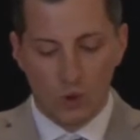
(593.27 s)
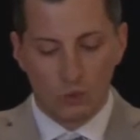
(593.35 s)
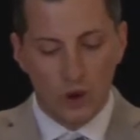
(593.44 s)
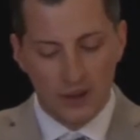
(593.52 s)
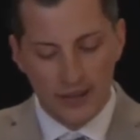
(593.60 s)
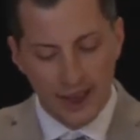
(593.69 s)

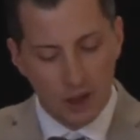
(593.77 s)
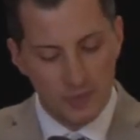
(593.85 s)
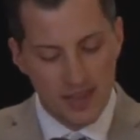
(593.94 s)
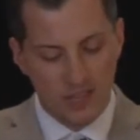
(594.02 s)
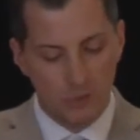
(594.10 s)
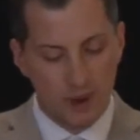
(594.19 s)
Running helped
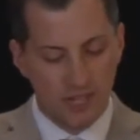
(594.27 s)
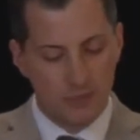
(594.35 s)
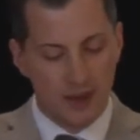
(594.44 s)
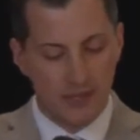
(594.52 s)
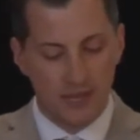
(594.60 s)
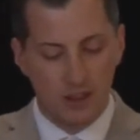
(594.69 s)
me express
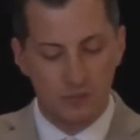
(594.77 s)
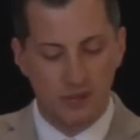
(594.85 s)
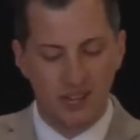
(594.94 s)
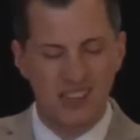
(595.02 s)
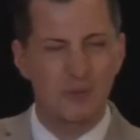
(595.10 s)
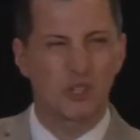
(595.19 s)
myself
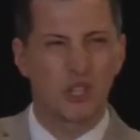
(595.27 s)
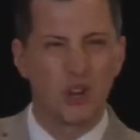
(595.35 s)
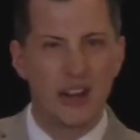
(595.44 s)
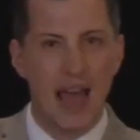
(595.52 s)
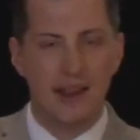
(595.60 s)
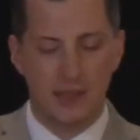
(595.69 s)
because I was
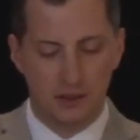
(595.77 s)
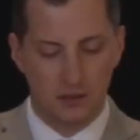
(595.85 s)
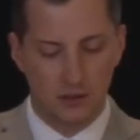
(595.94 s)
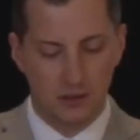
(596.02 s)
good at it.